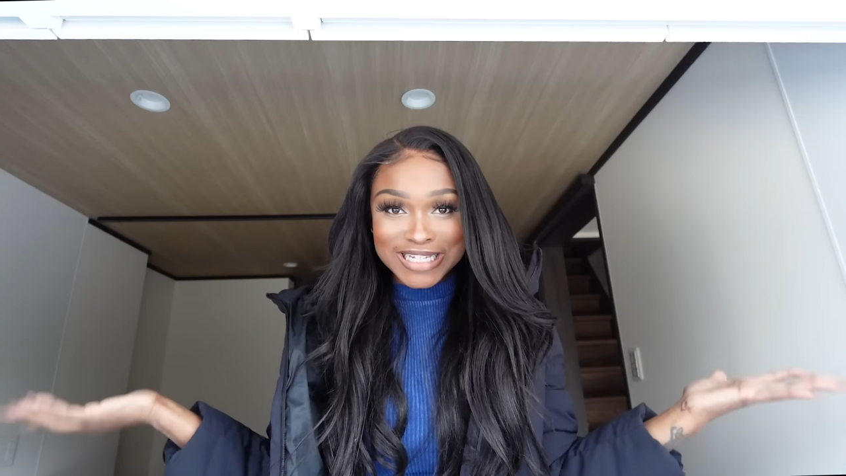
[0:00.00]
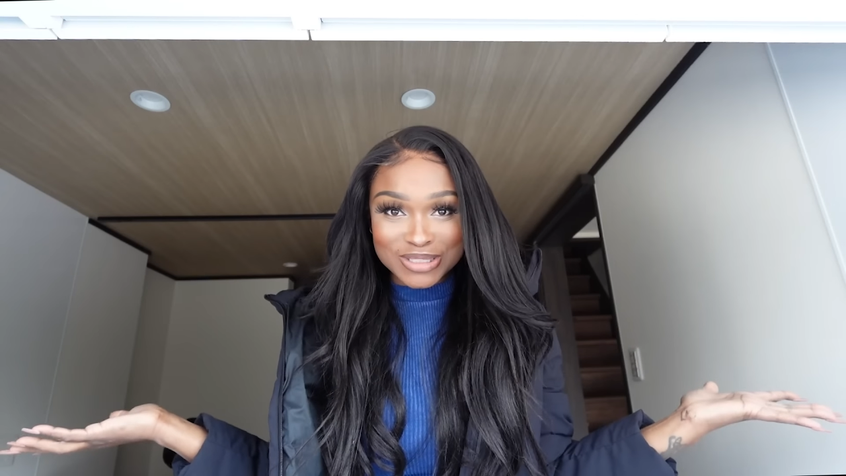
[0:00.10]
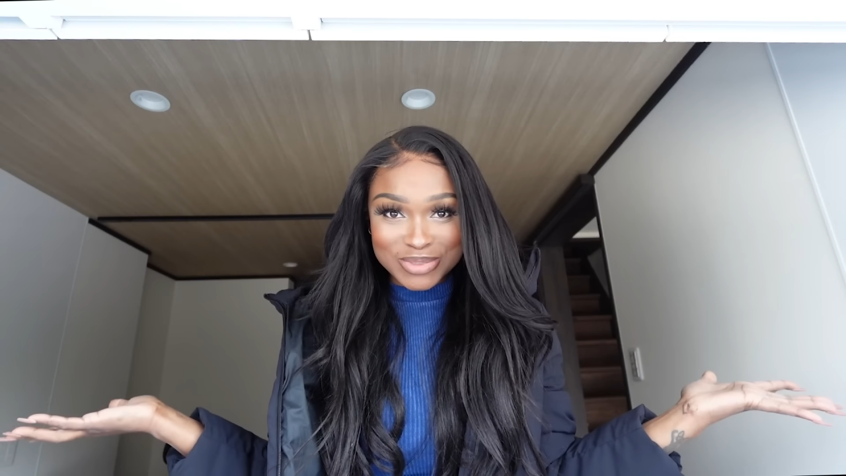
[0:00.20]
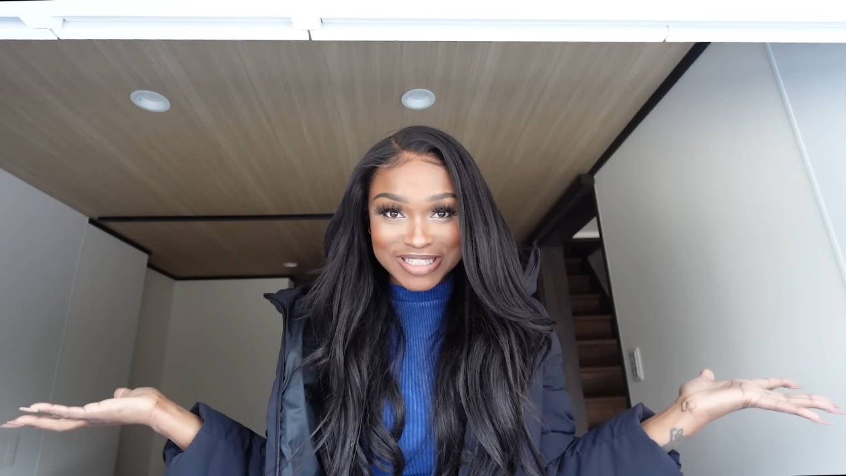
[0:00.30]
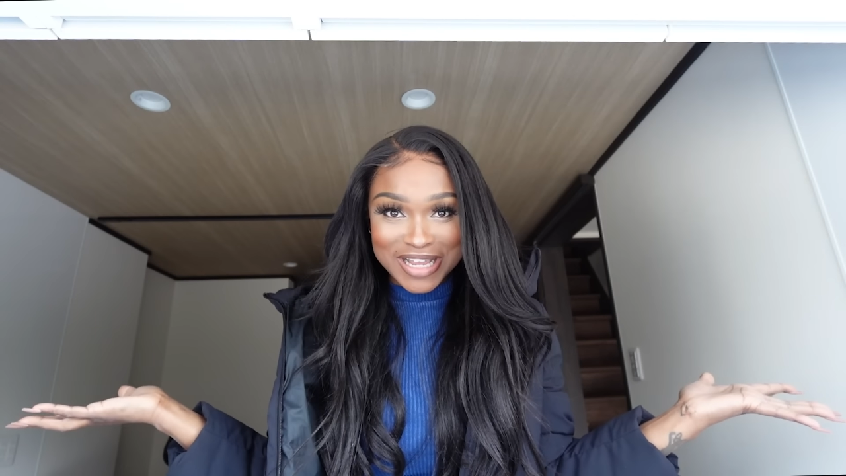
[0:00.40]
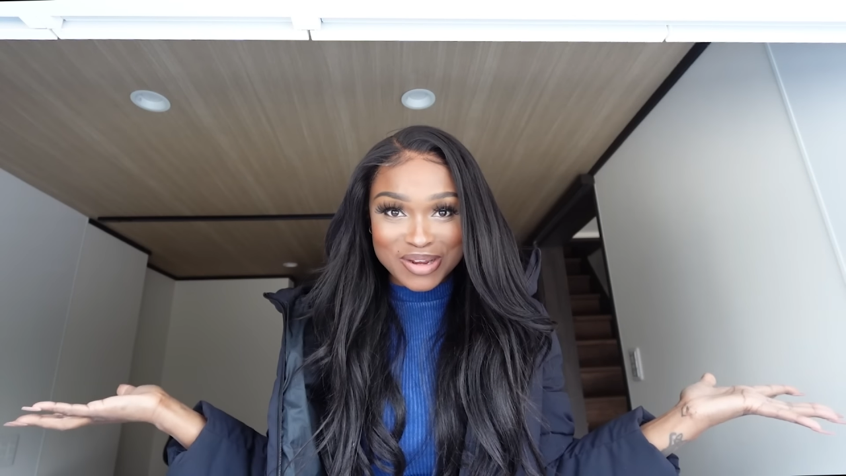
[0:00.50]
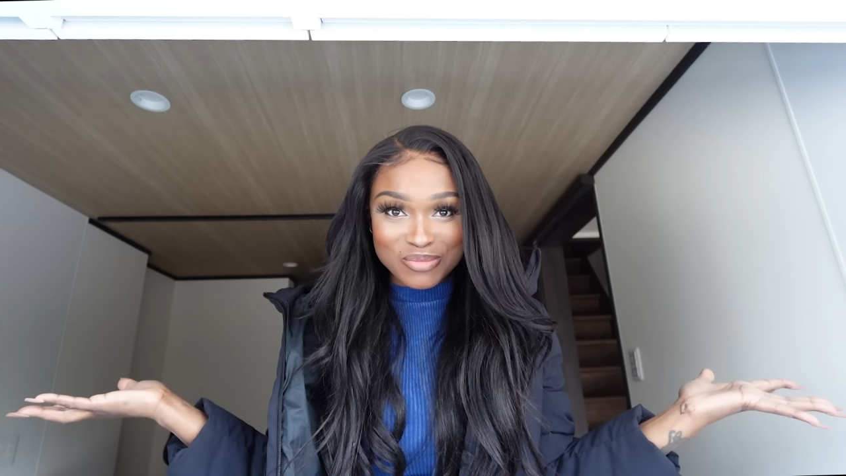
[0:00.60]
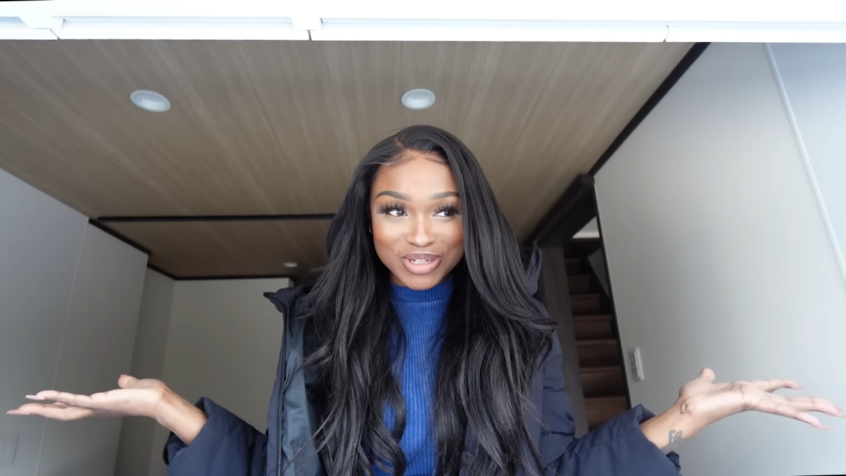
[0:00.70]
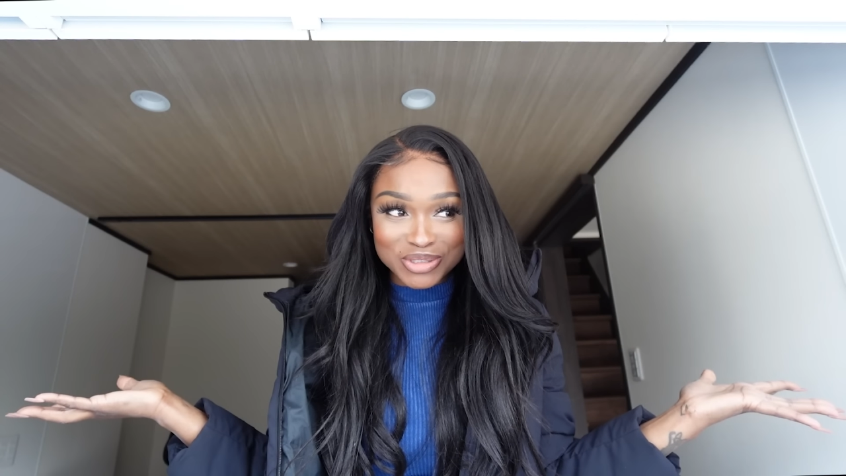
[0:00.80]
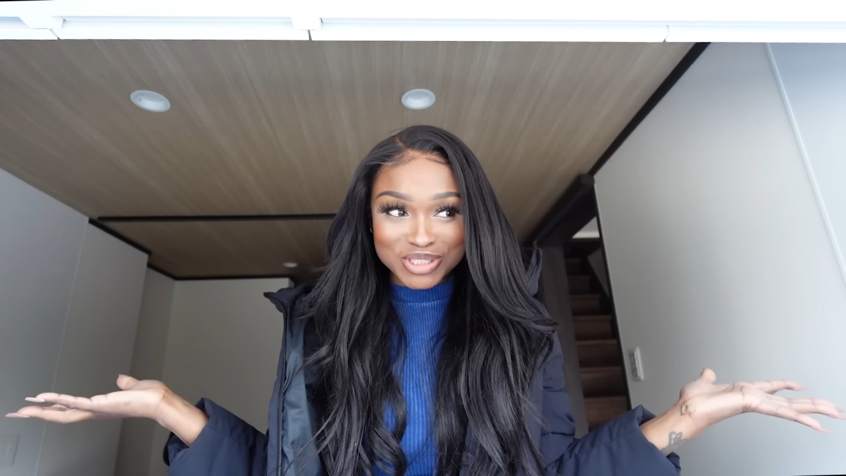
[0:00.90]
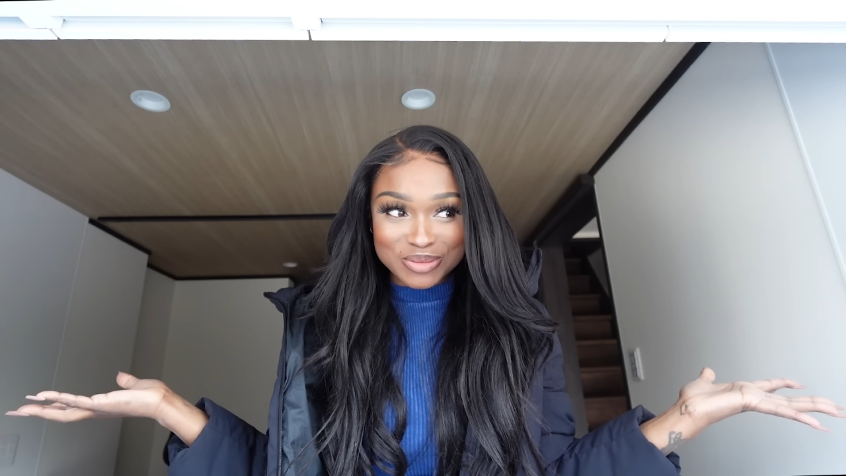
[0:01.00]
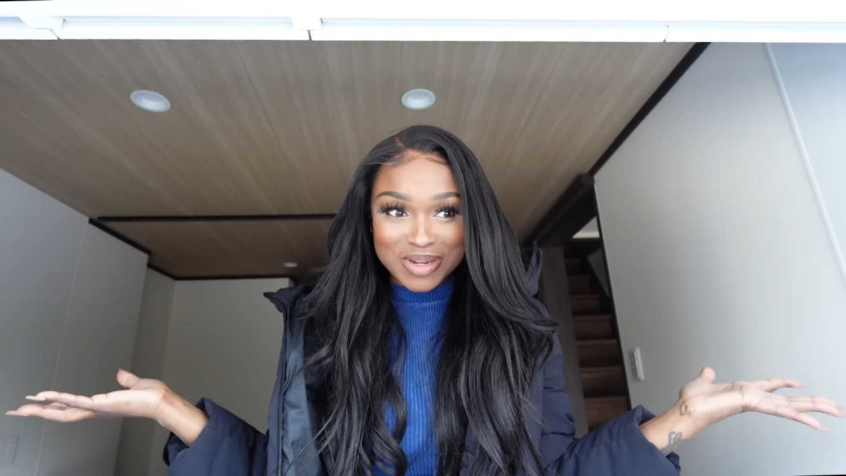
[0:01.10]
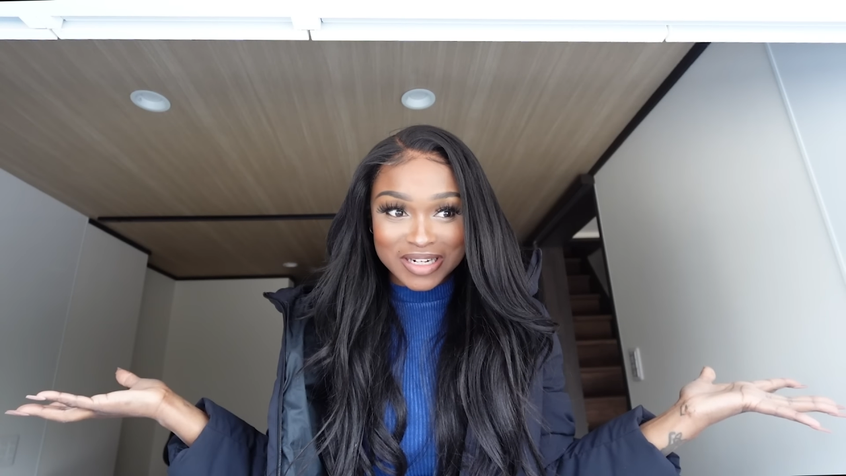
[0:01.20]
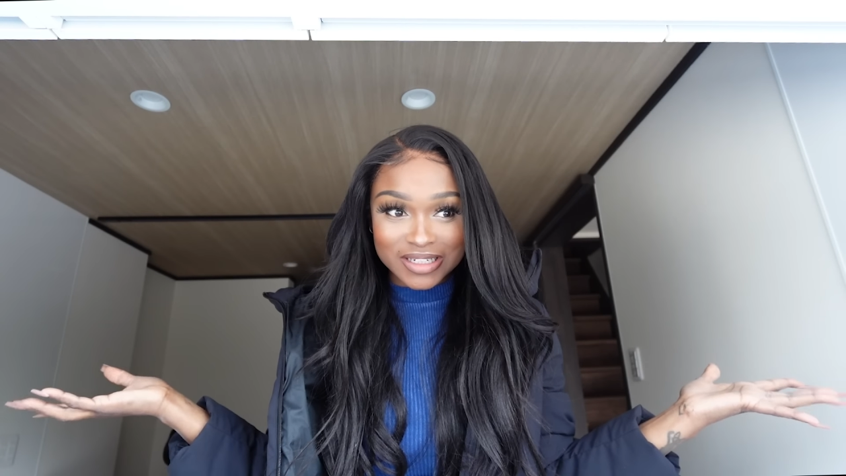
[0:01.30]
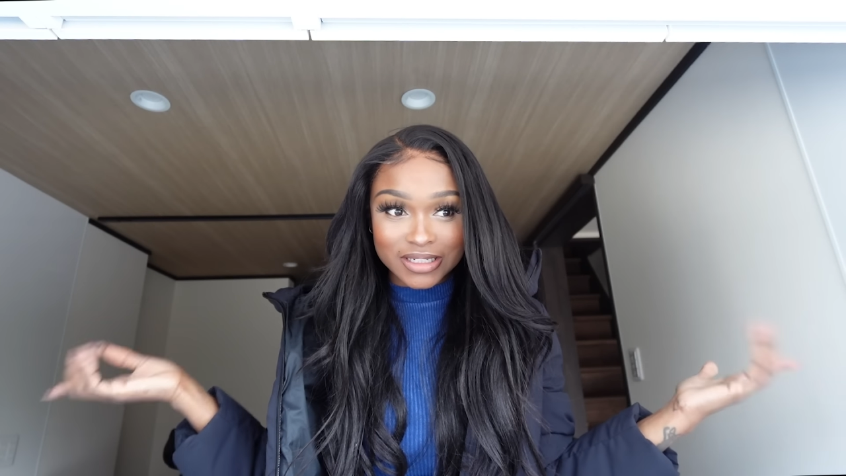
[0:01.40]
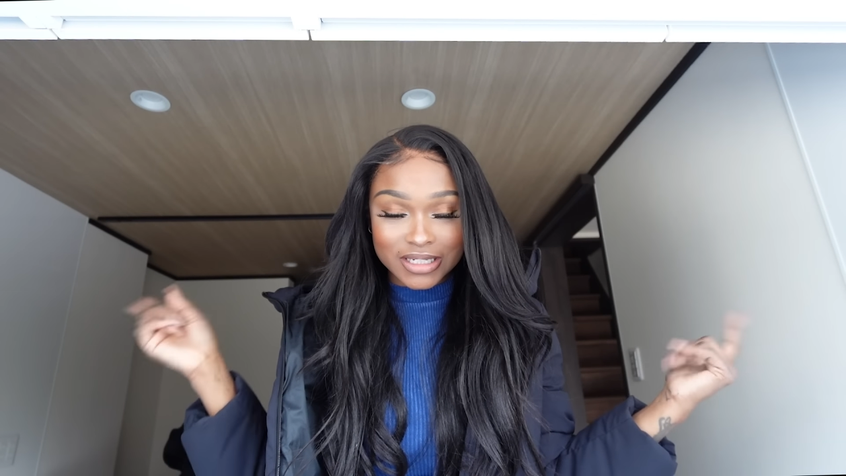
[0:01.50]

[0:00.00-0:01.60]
As I was saying, we all just made it.